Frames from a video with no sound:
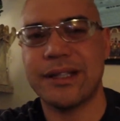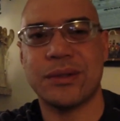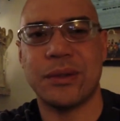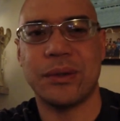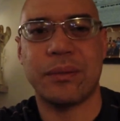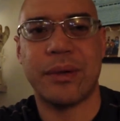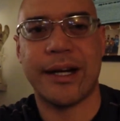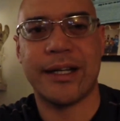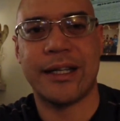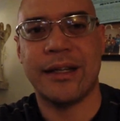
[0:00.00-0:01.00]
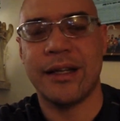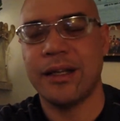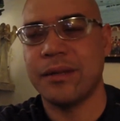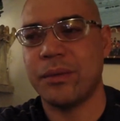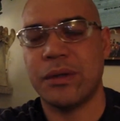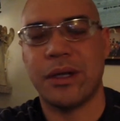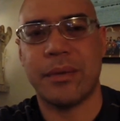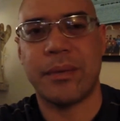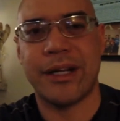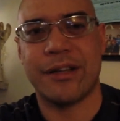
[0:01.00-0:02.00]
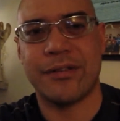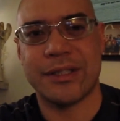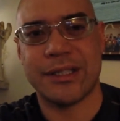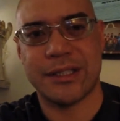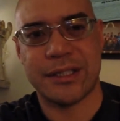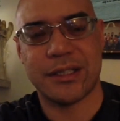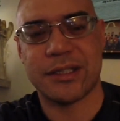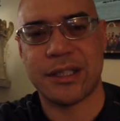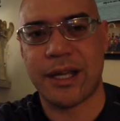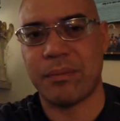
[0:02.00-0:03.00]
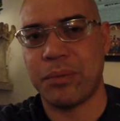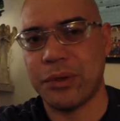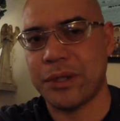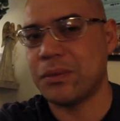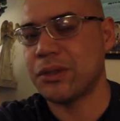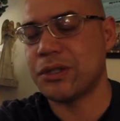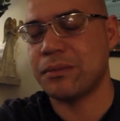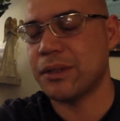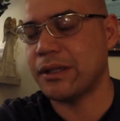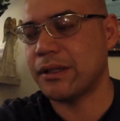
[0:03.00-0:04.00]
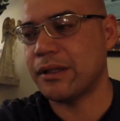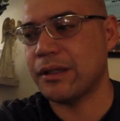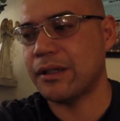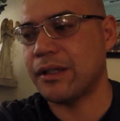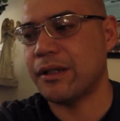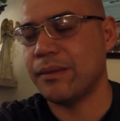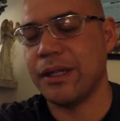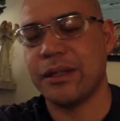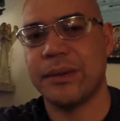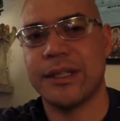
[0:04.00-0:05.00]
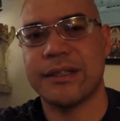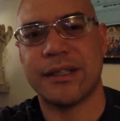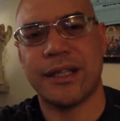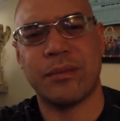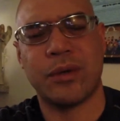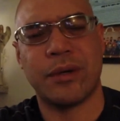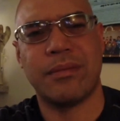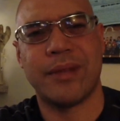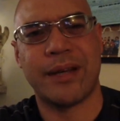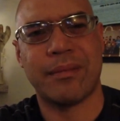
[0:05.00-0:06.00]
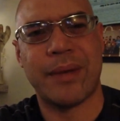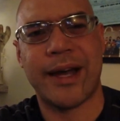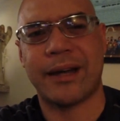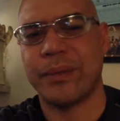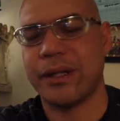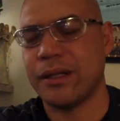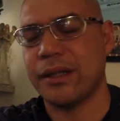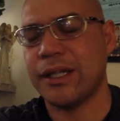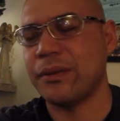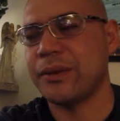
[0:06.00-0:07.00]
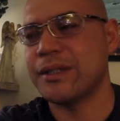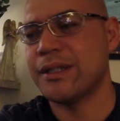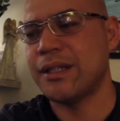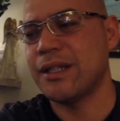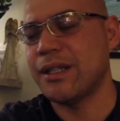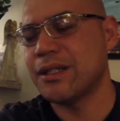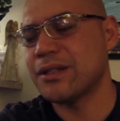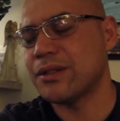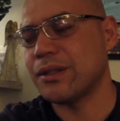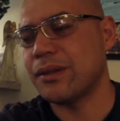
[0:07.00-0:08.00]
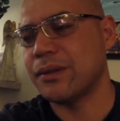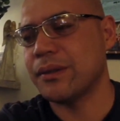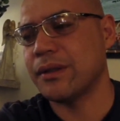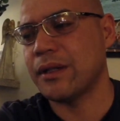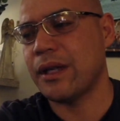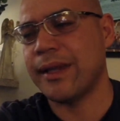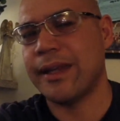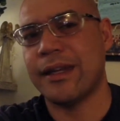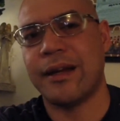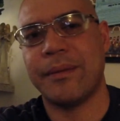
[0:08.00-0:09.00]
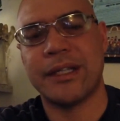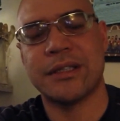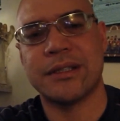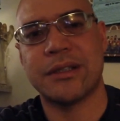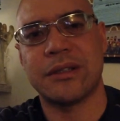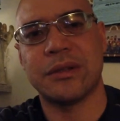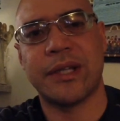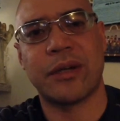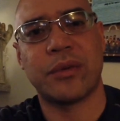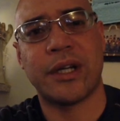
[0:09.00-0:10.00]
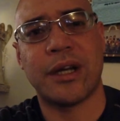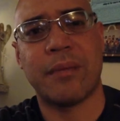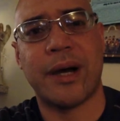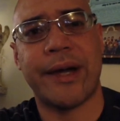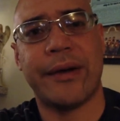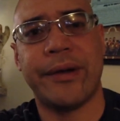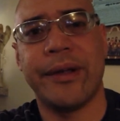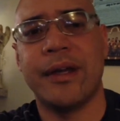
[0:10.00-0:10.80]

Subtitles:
total body, more upper body emphasis, just because of that pulling motion. But anyways, and more like back. But anyways, so, and then I might just do like running a mile.